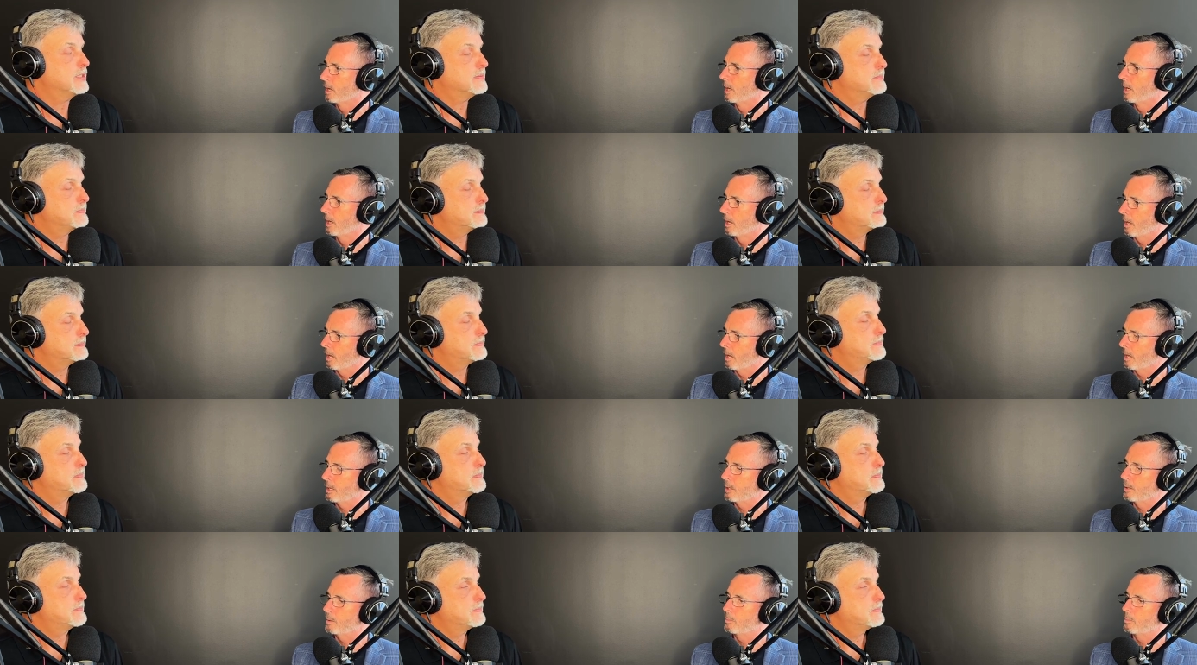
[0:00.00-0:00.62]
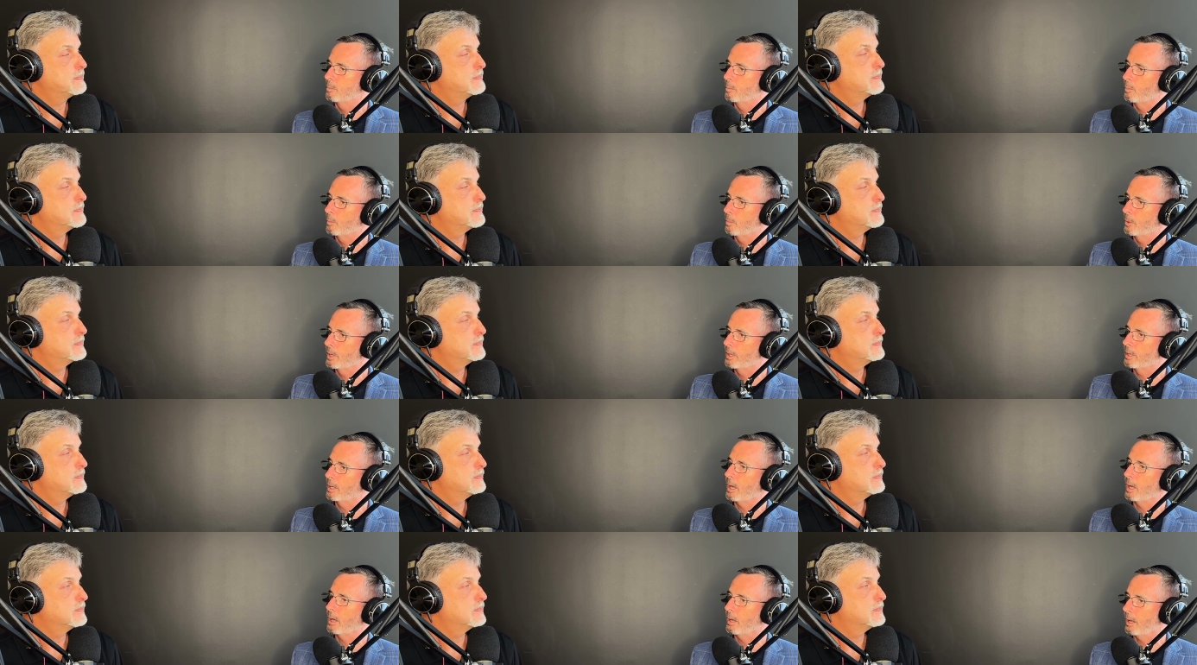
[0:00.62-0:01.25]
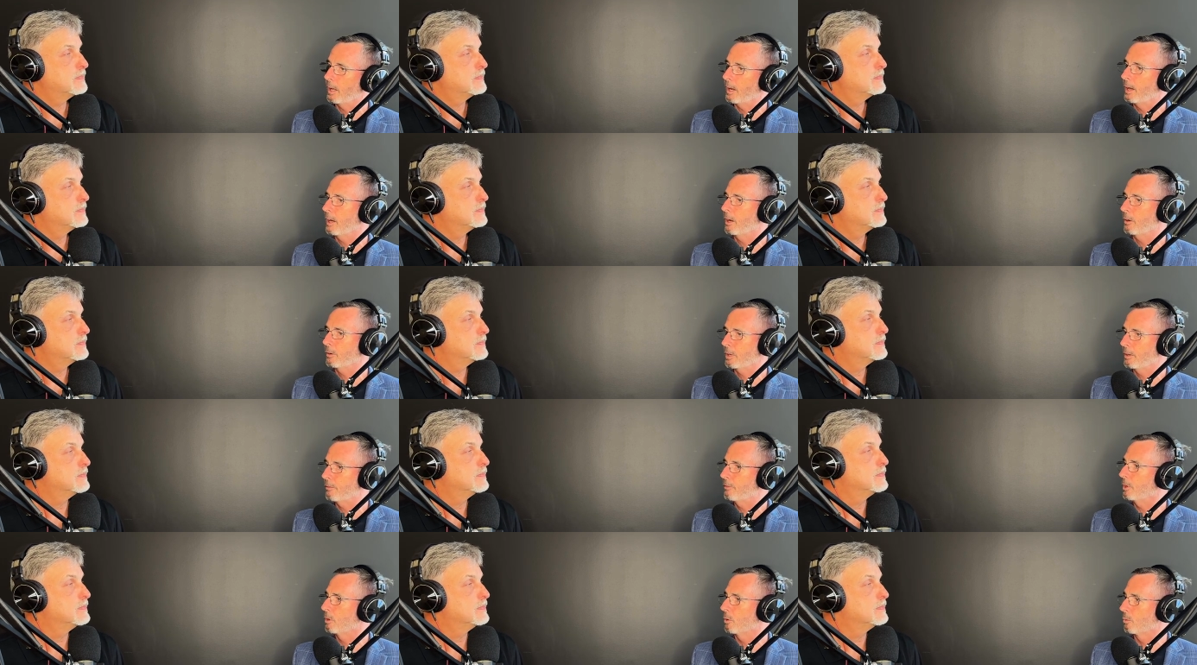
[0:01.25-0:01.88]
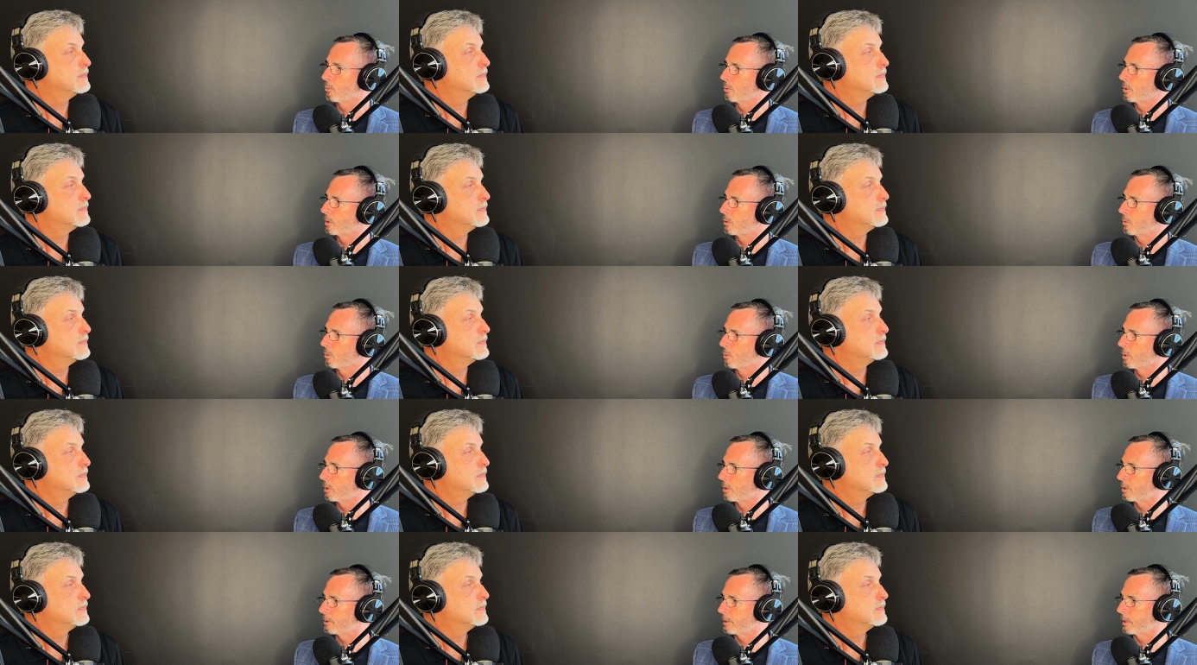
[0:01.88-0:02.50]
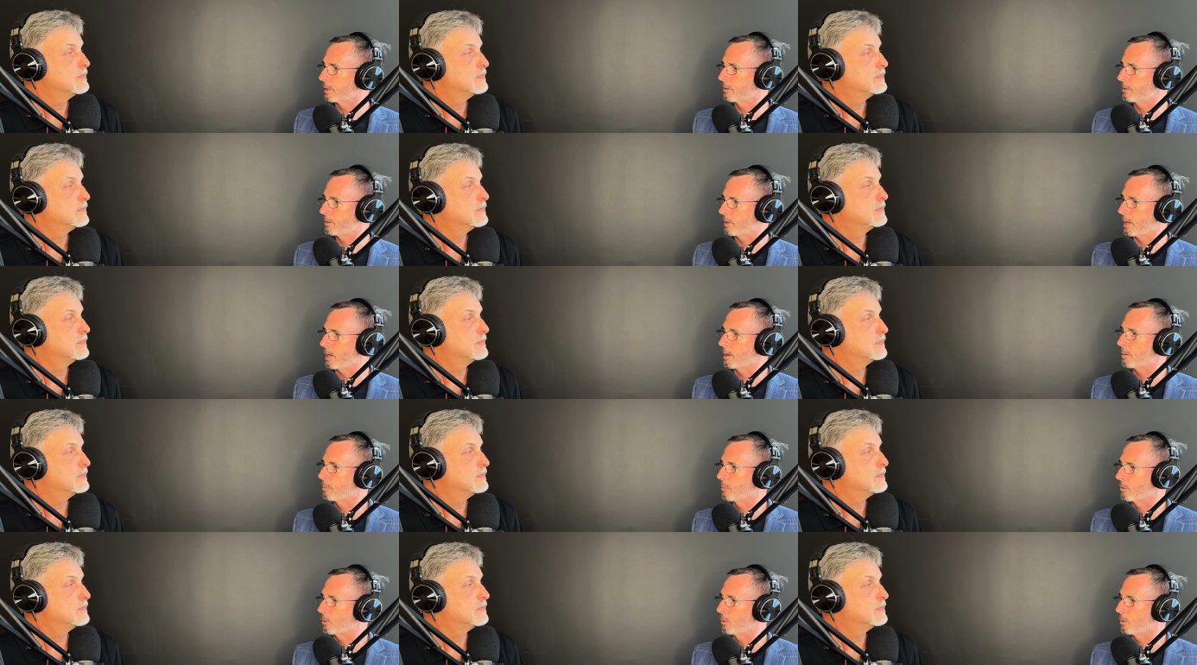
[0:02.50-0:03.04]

Speaker 1: Um, but, uh, and I'll give you a real world example.